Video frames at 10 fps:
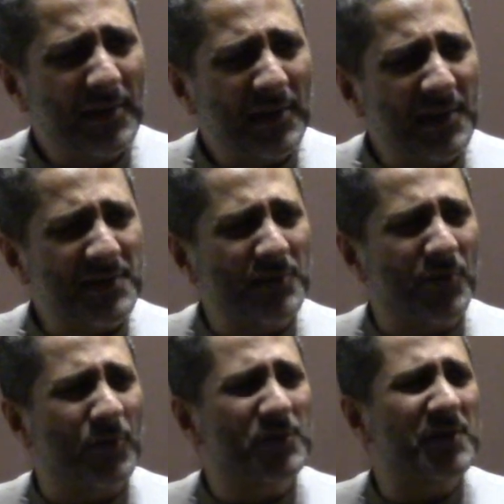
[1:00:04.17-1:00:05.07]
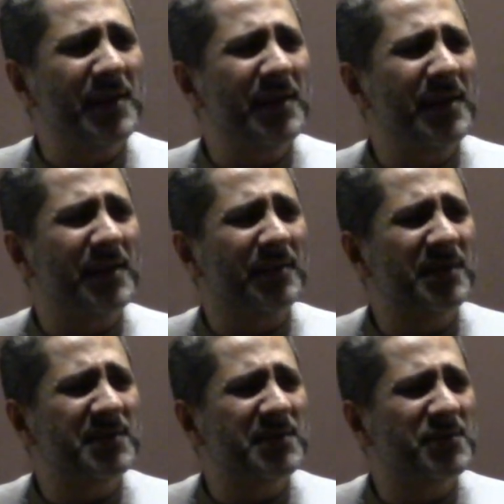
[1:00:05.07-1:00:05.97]
He says, Oh Hussein,
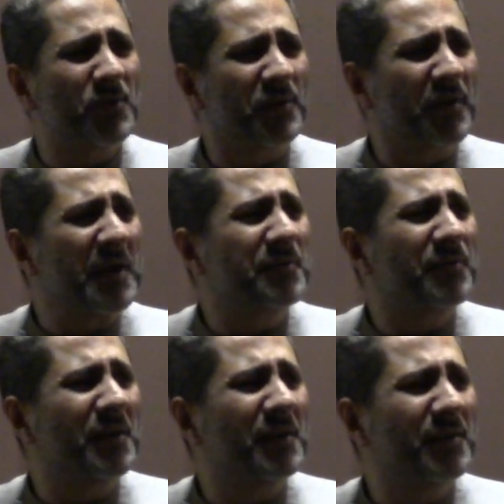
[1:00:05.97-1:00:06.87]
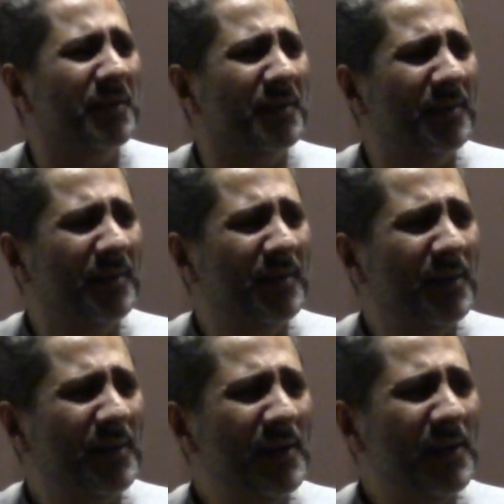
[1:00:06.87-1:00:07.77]
this is your grandfather.
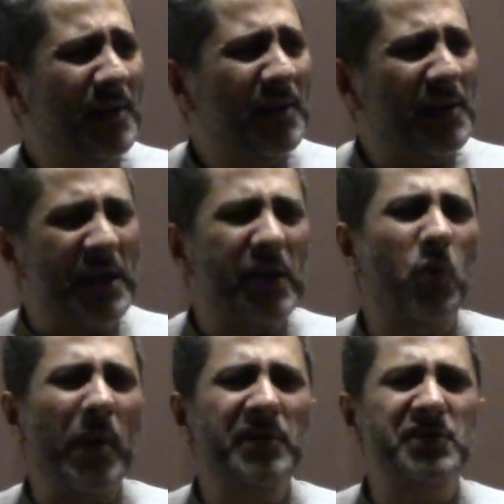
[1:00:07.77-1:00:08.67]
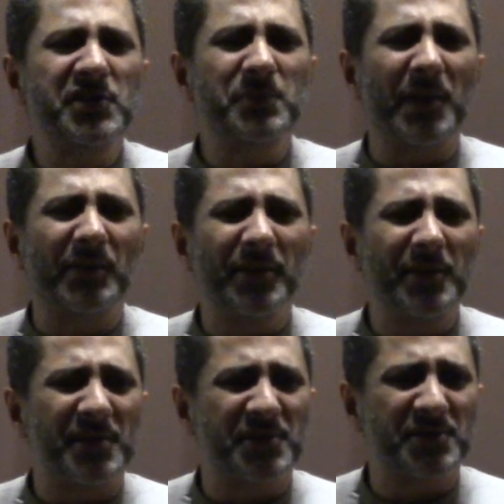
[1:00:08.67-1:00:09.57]
He quenches my
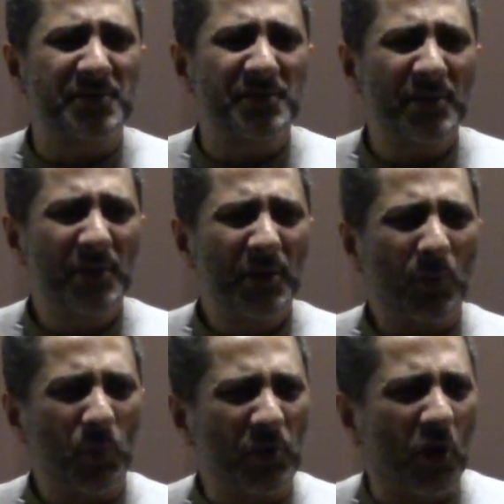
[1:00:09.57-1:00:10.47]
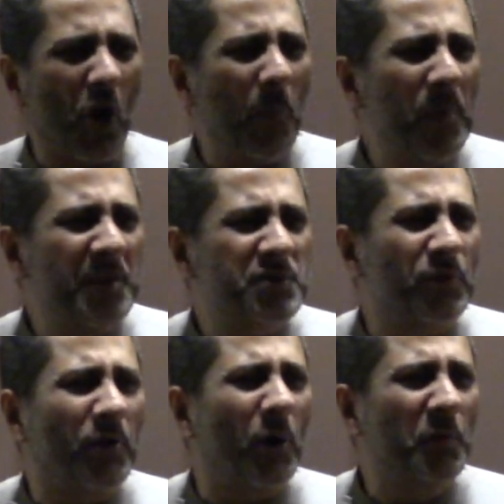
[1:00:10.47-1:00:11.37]
thirst with the goblets
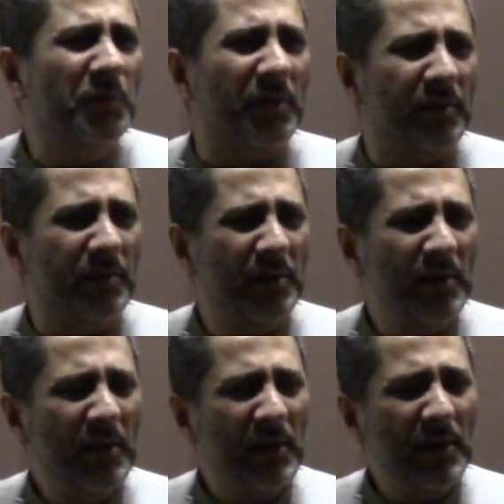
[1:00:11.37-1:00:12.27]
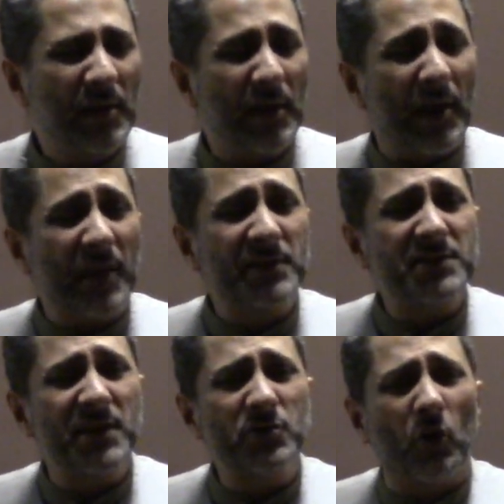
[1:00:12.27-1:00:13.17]
of Kothar and
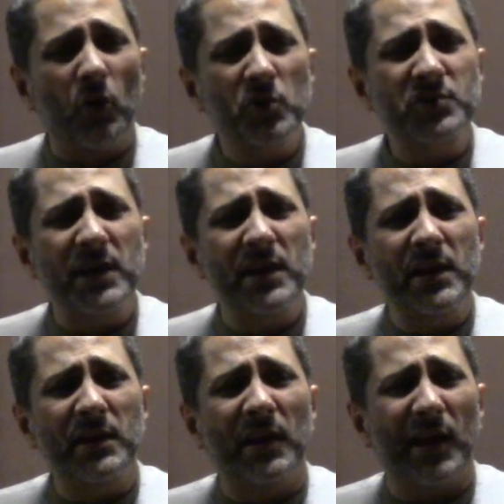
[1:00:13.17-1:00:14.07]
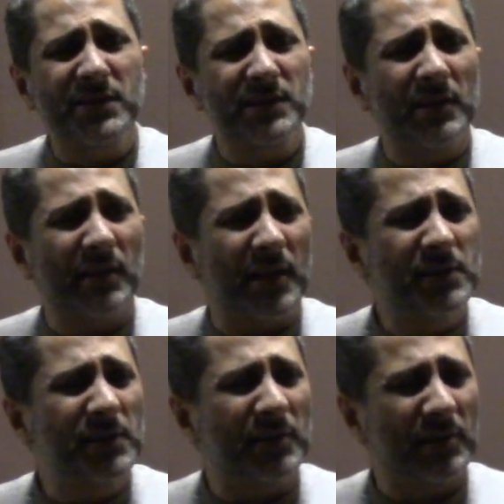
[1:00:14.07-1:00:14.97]
says, Oh Hussein, al-ajal,
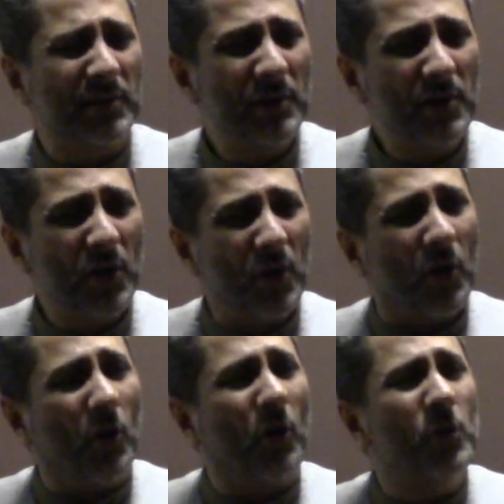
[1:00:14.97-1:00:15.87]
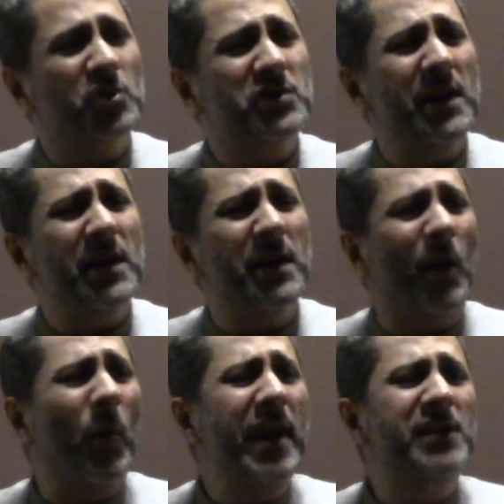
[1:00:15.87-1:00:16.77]
al-ajal. O oh, Hussein,
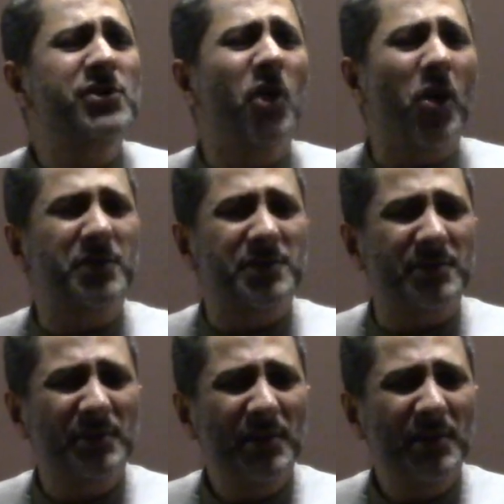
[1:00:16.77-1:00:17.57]
await not.